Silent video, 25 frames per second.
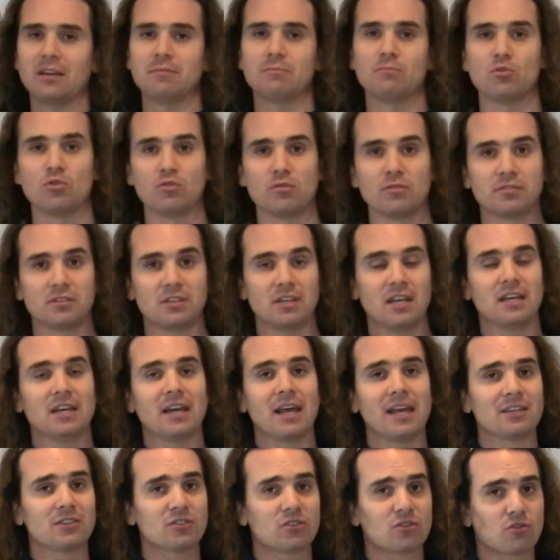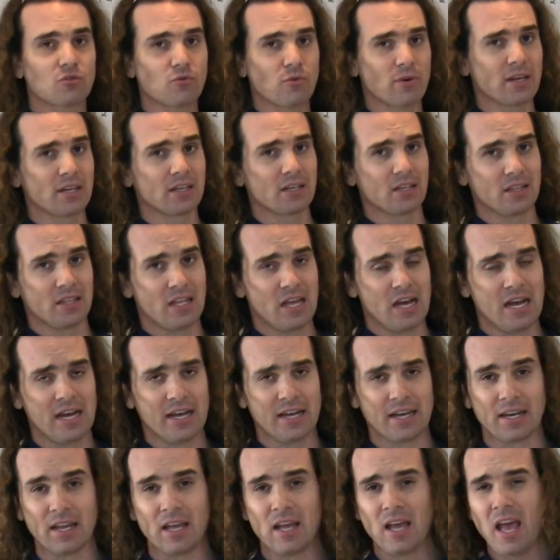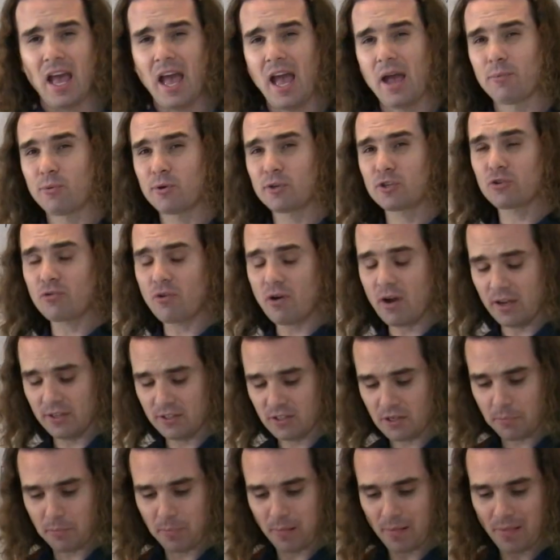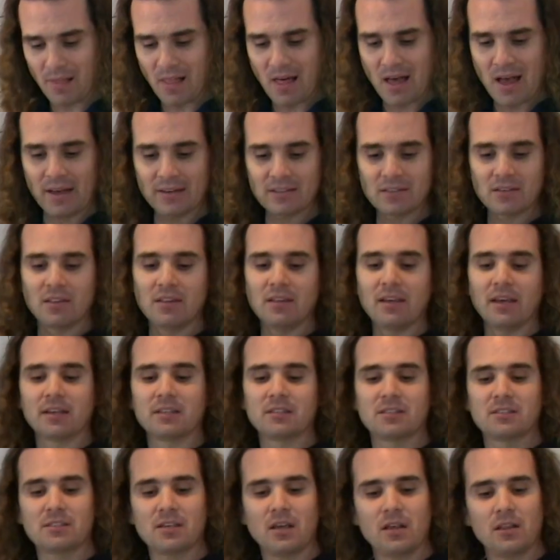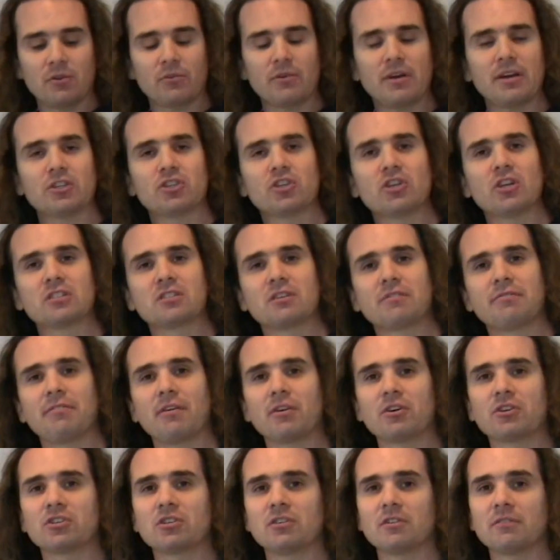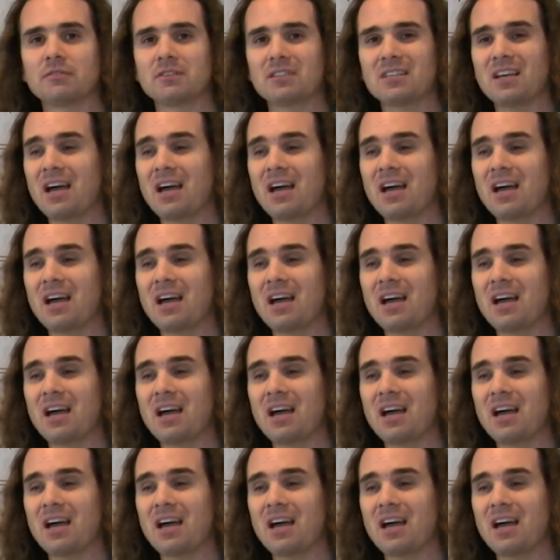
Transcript: it moves in a straight line. And we're trying to plot the acceleration as a function of